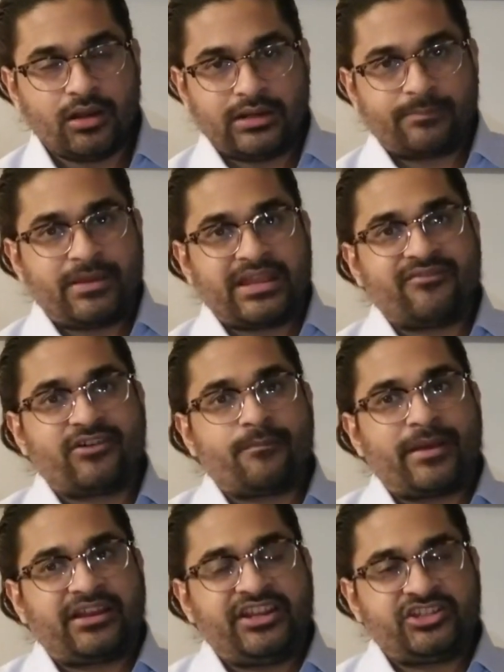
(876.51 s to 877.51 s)
Let me give her a
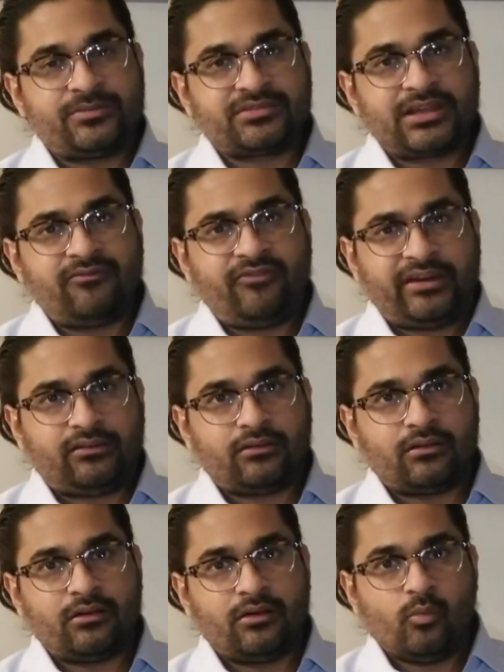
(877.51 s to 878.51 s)
magnesium sulfate.
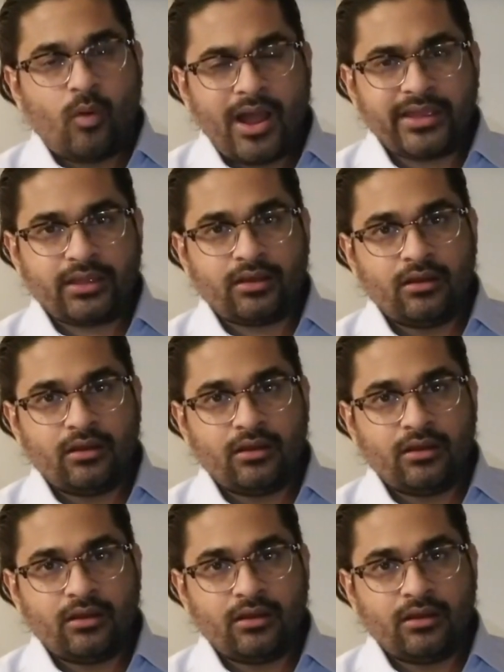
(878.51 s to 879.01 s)
Why?